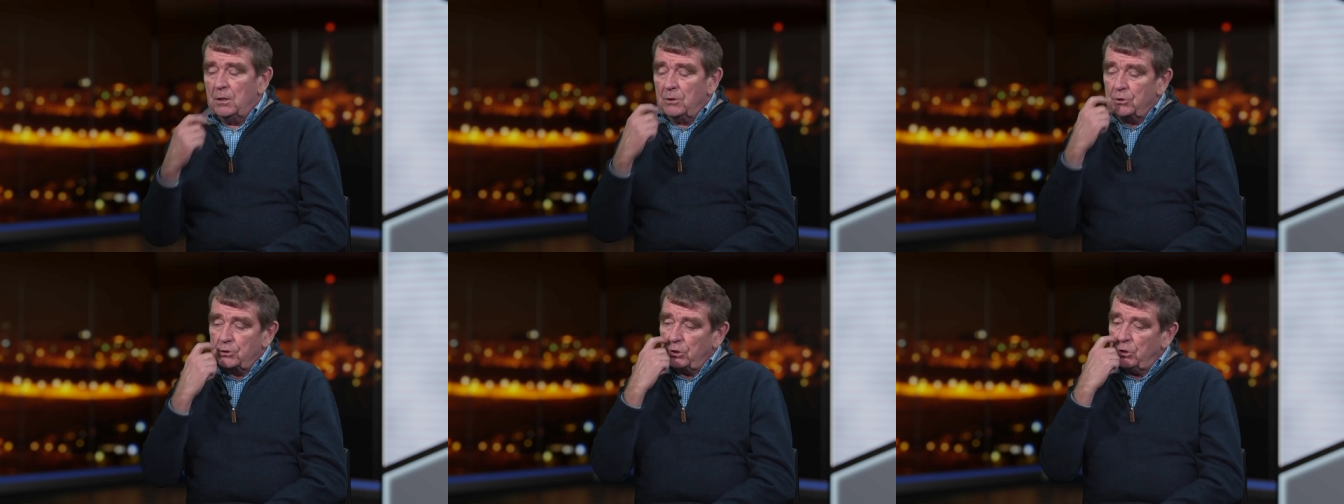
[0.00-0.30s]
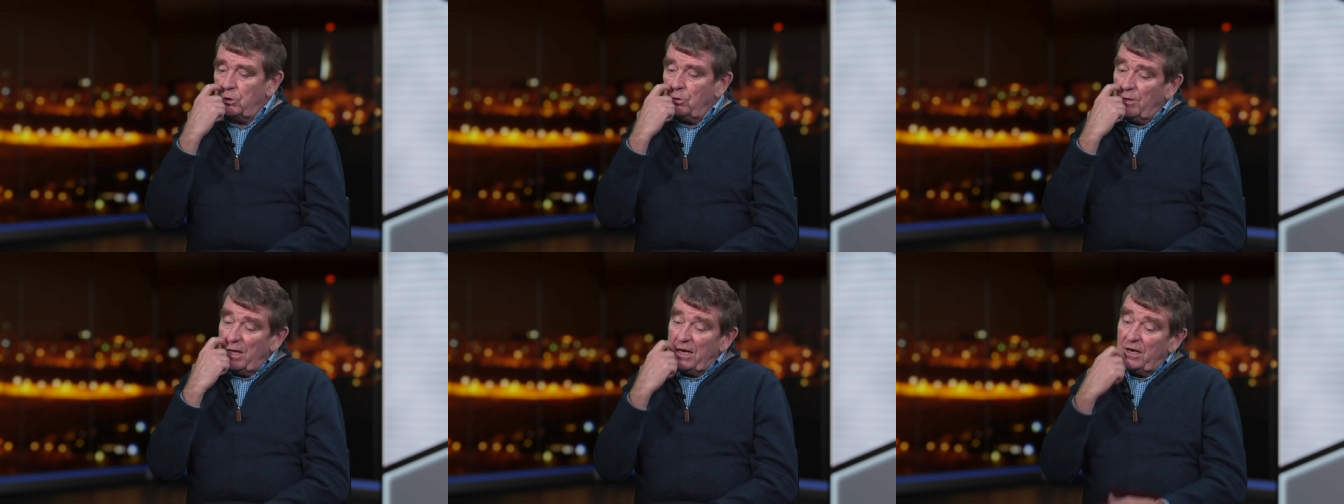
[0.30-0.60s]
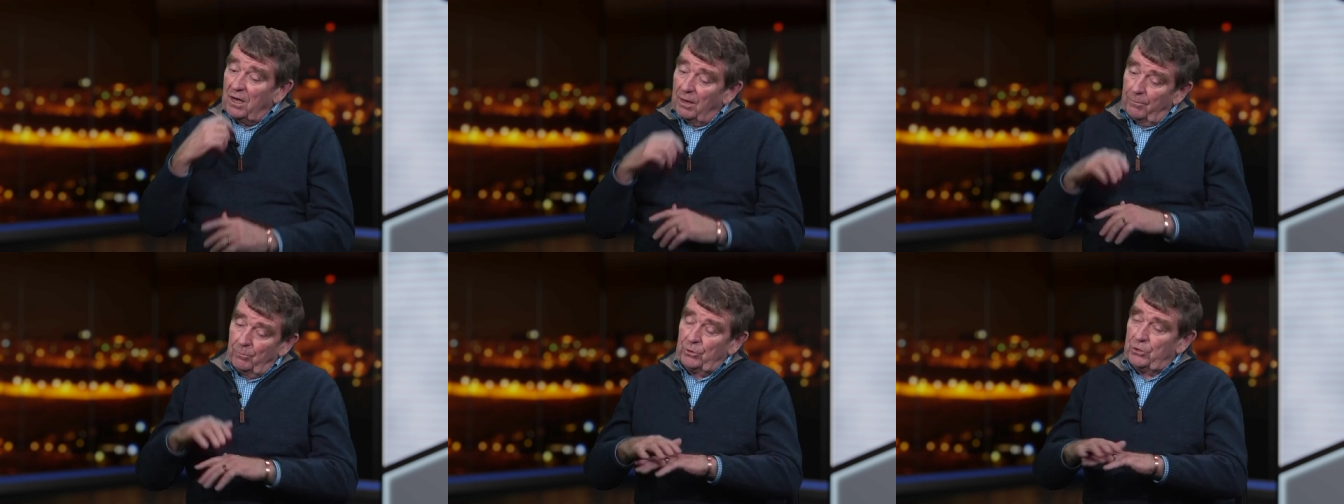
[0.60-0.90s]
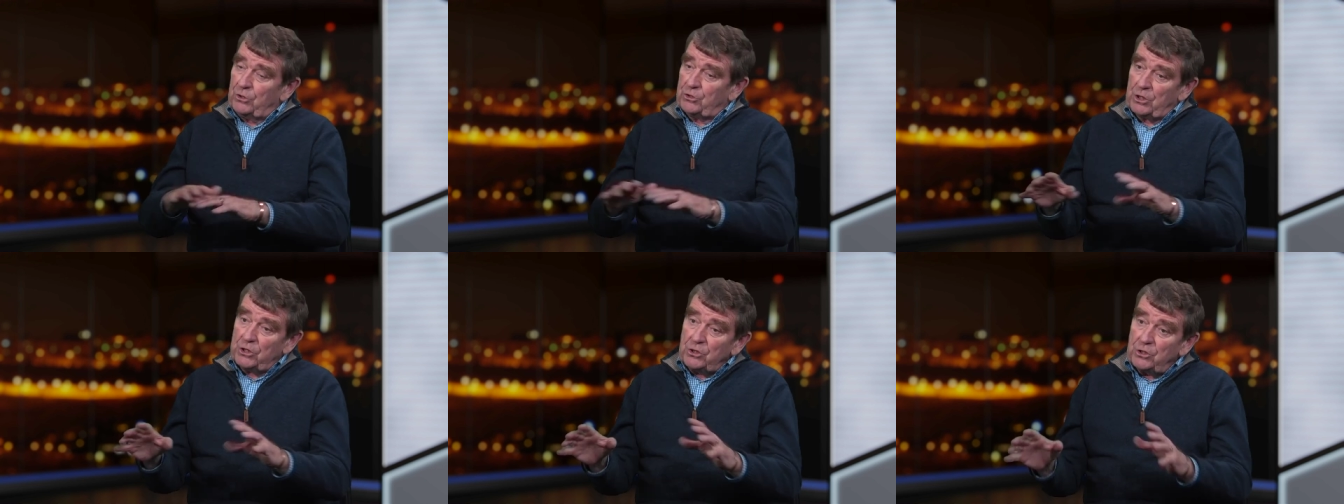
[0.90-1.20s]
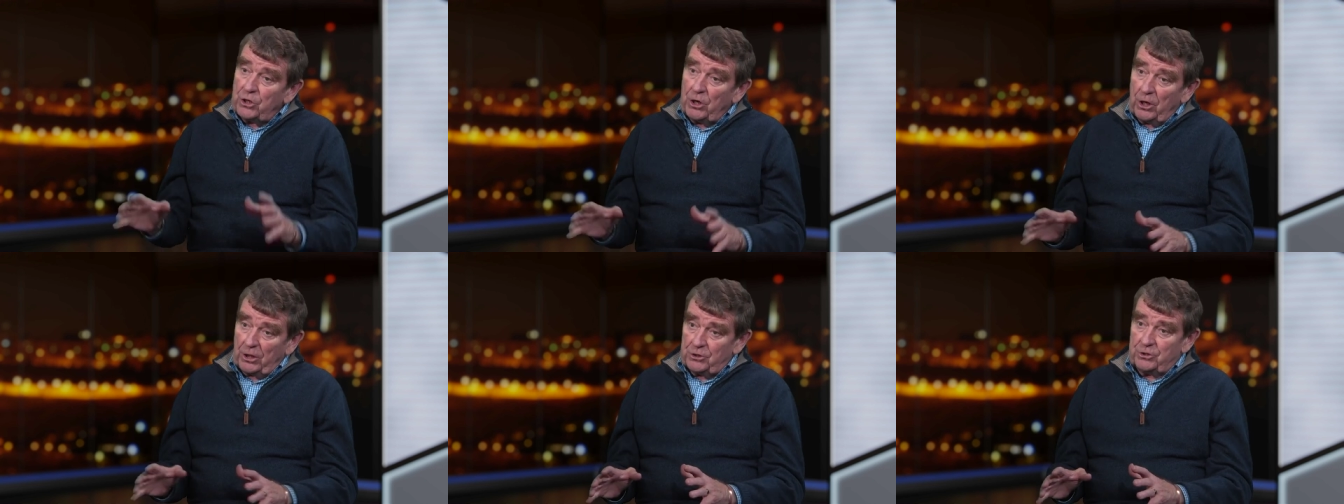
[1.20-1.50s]
So you end up with this
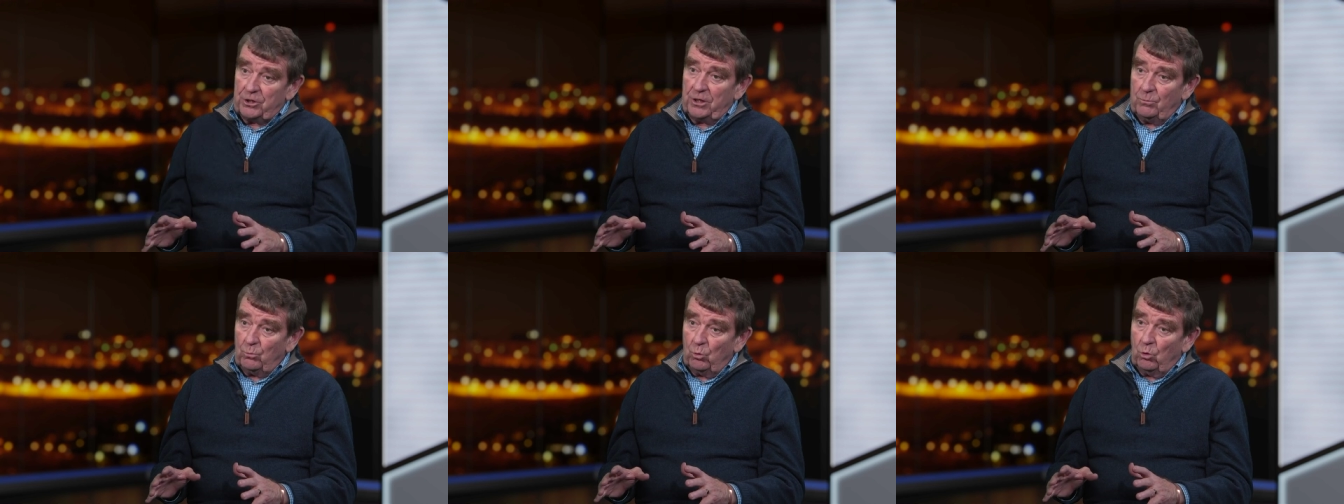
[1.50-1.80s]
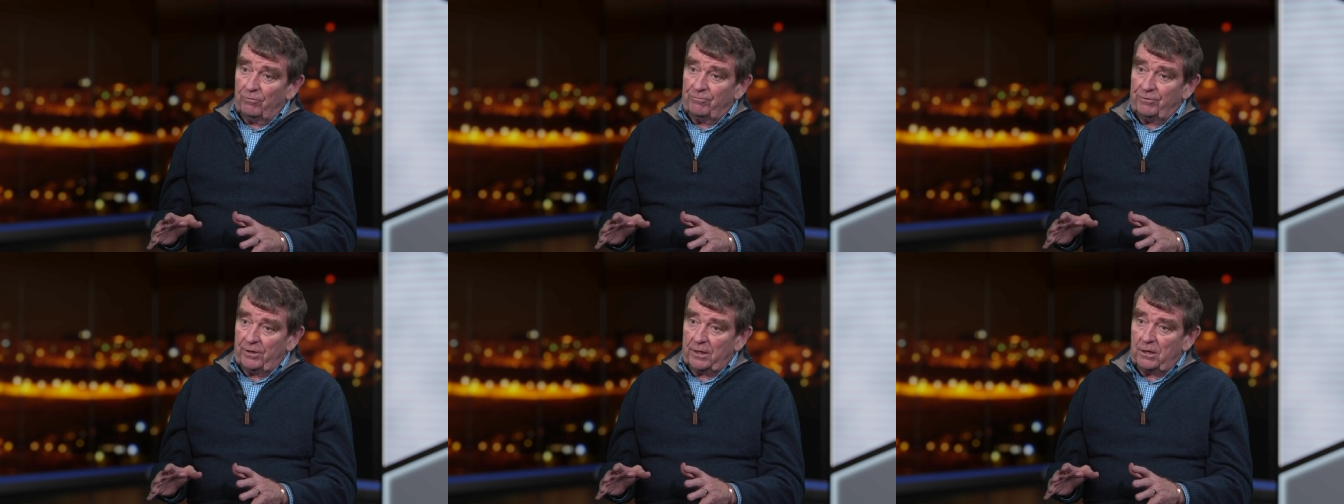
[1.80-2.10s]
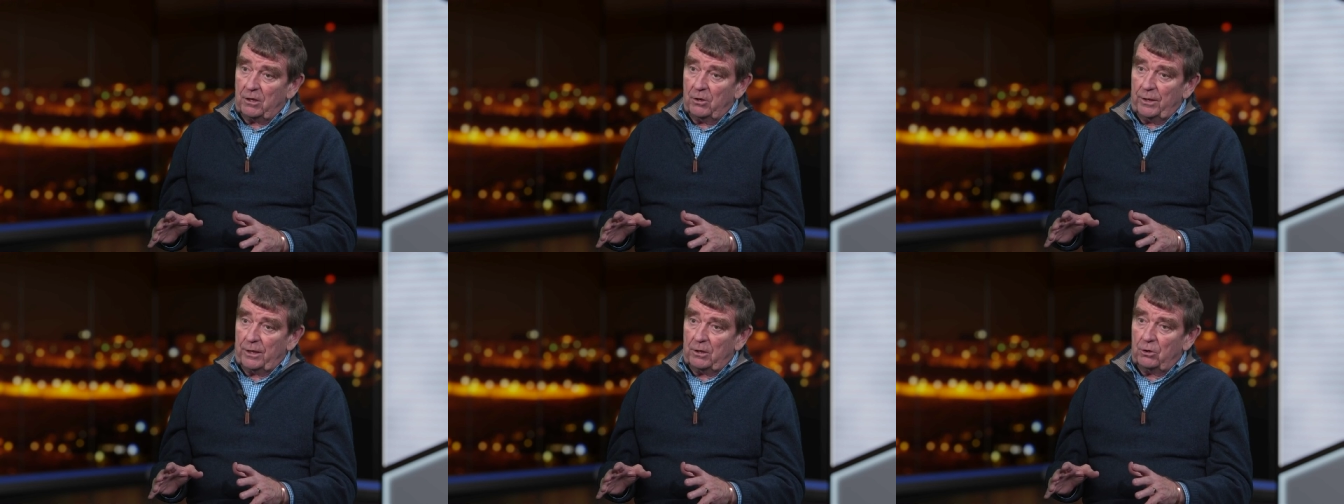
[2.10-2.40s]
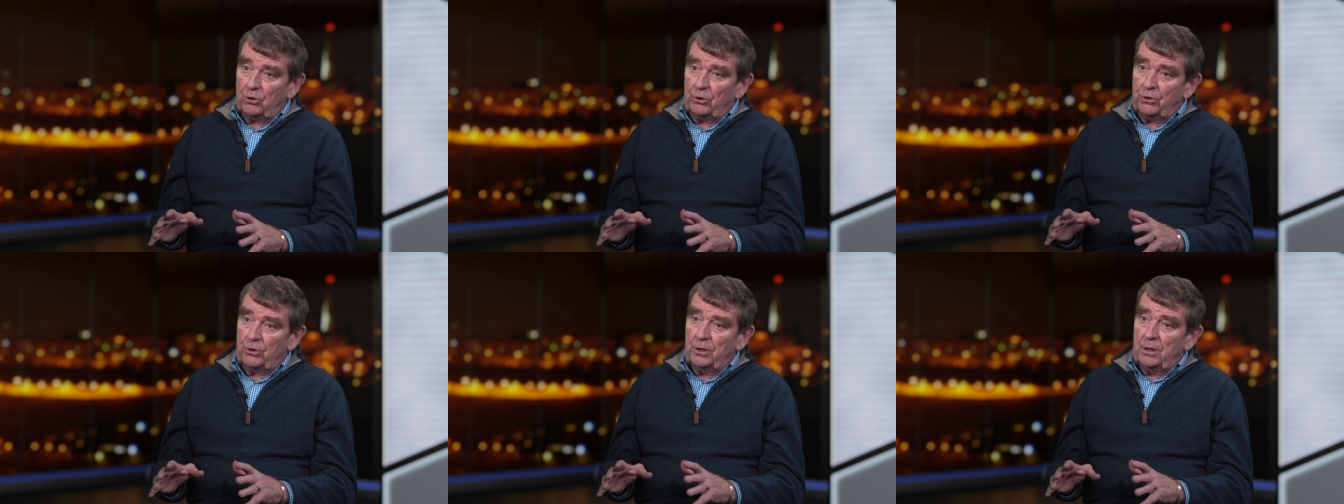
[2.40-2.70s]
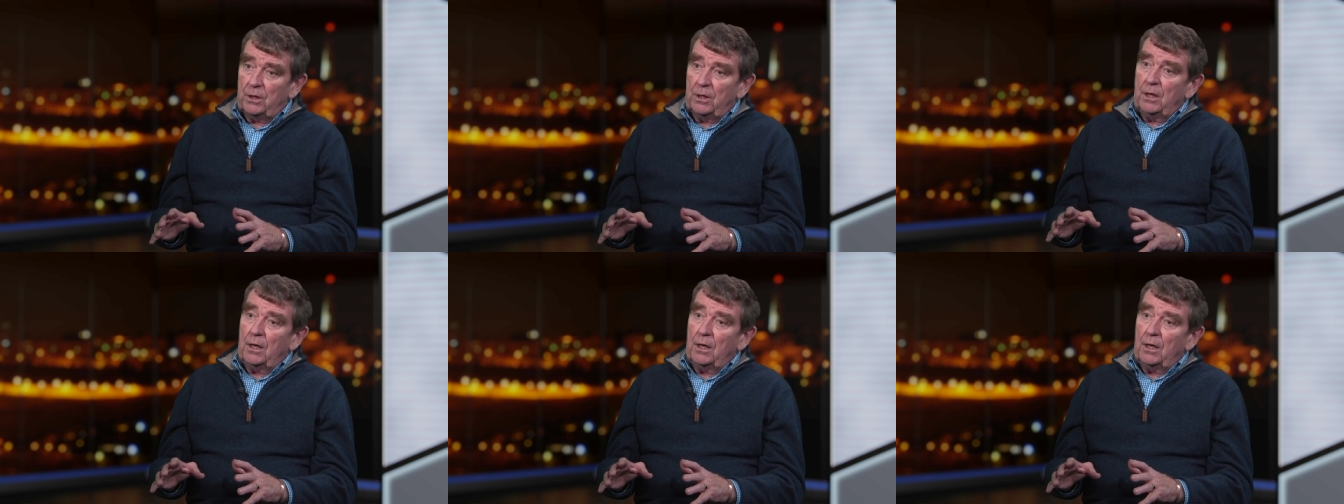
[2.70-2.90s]
internecine warfare going on,